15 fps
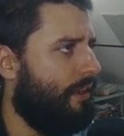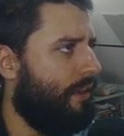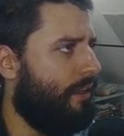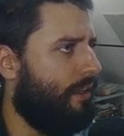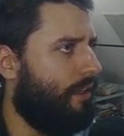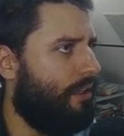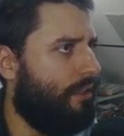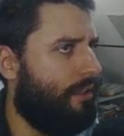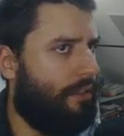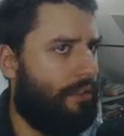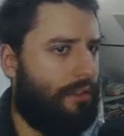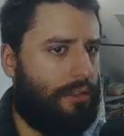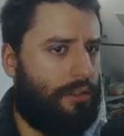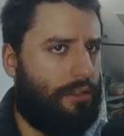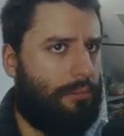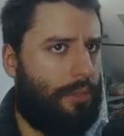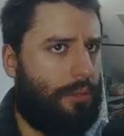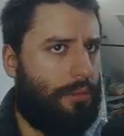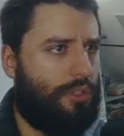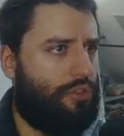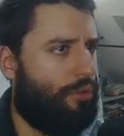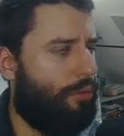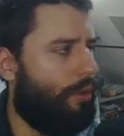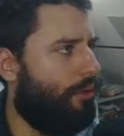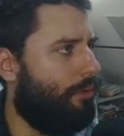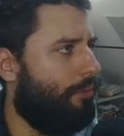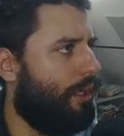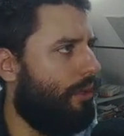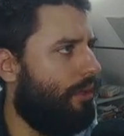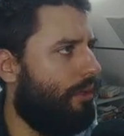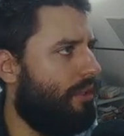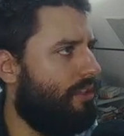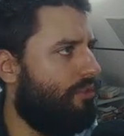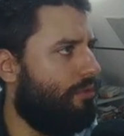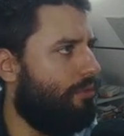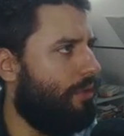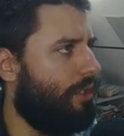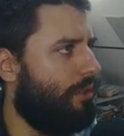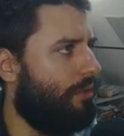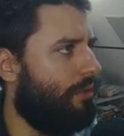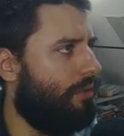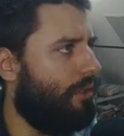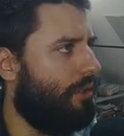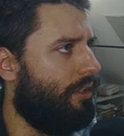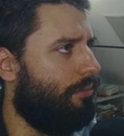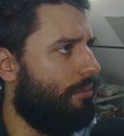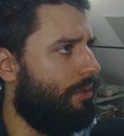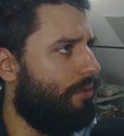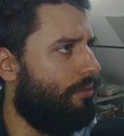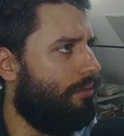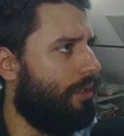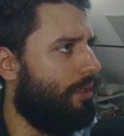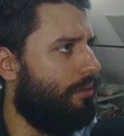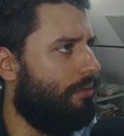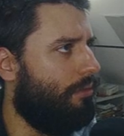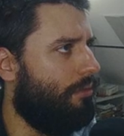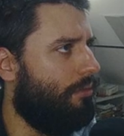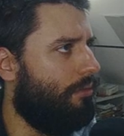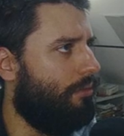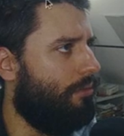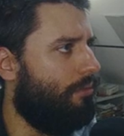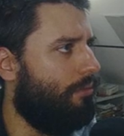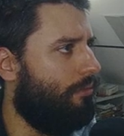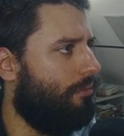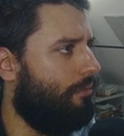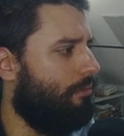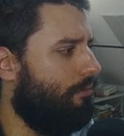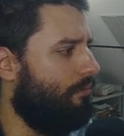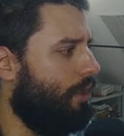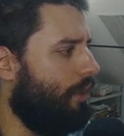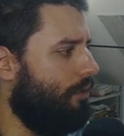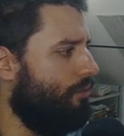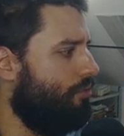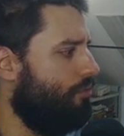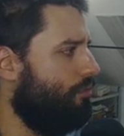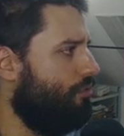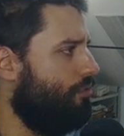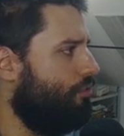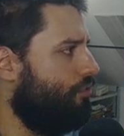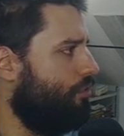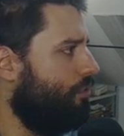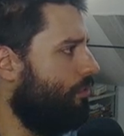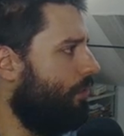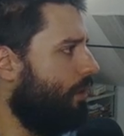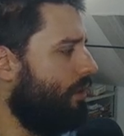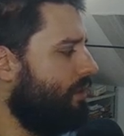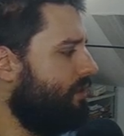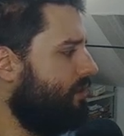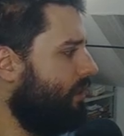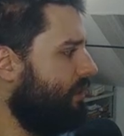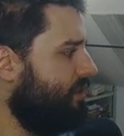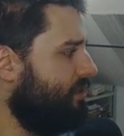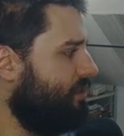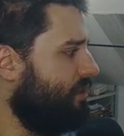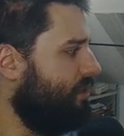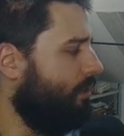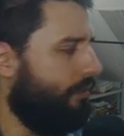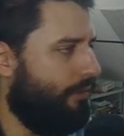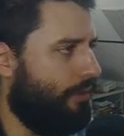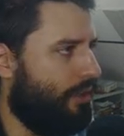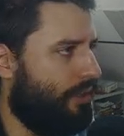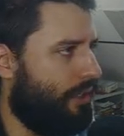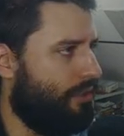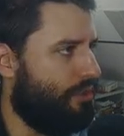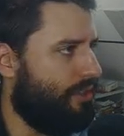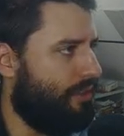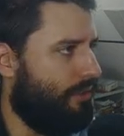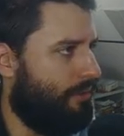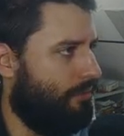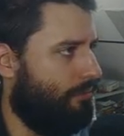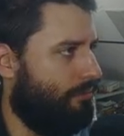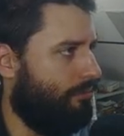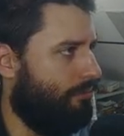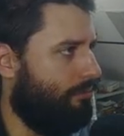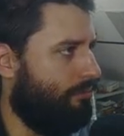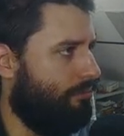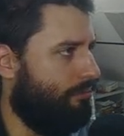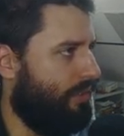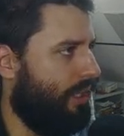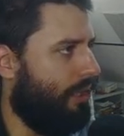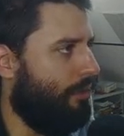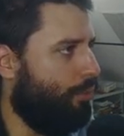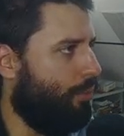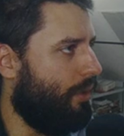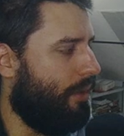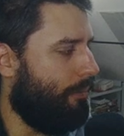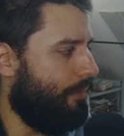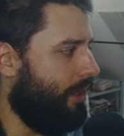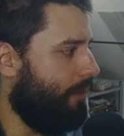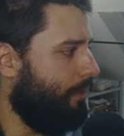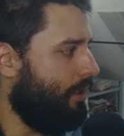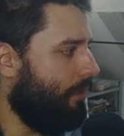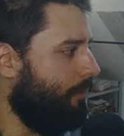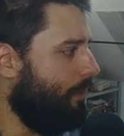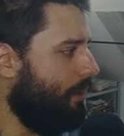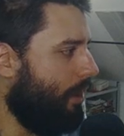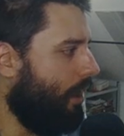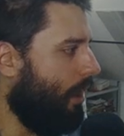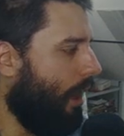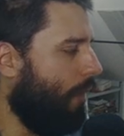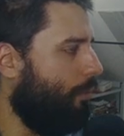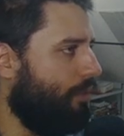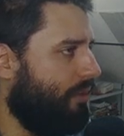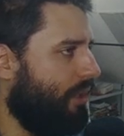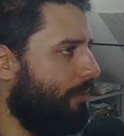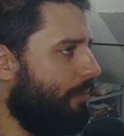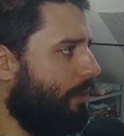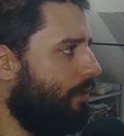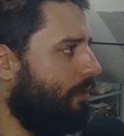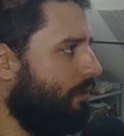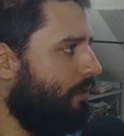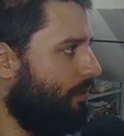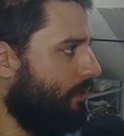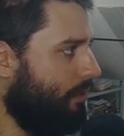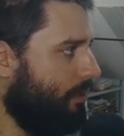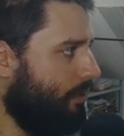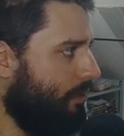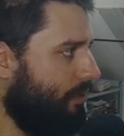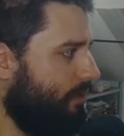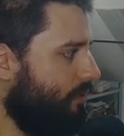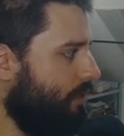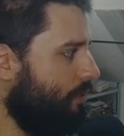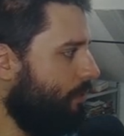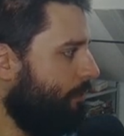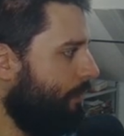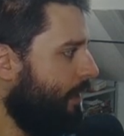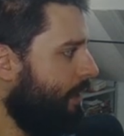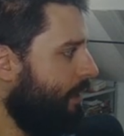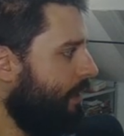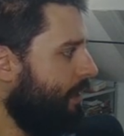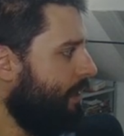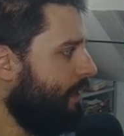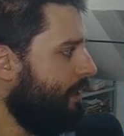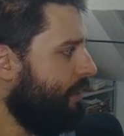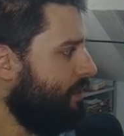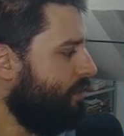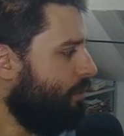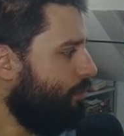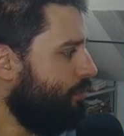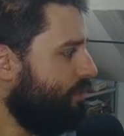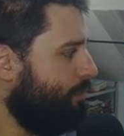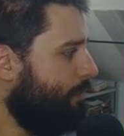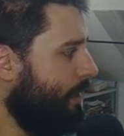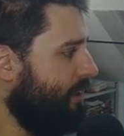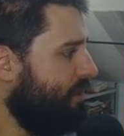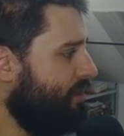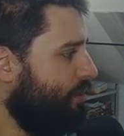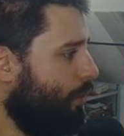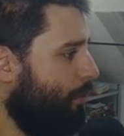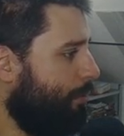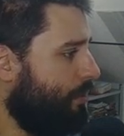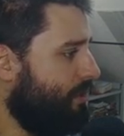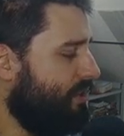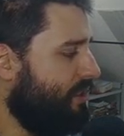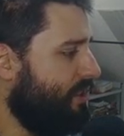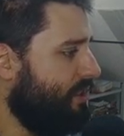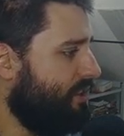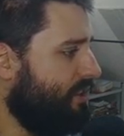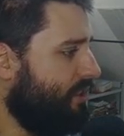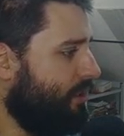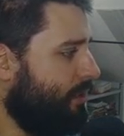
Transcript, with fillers: Uh, maybe it's showing on my other screen. Let me try to... Yeah, it sh should show. Well, let's let's see. If not, I'll just tell you what I'm typing. I mean, I, I won't type a lot uh, in this video. So space opens this uh,